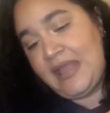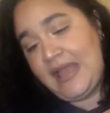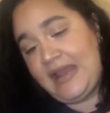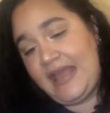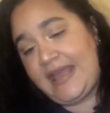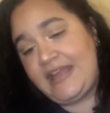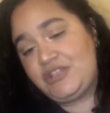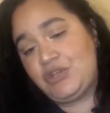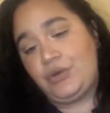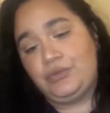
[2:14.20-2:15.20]
And like I
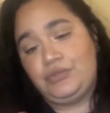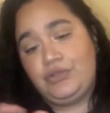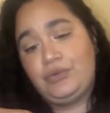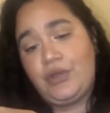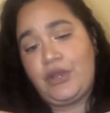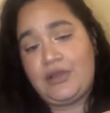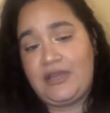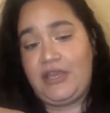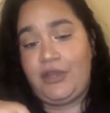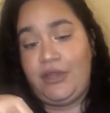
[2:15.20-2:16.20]
told you earlier,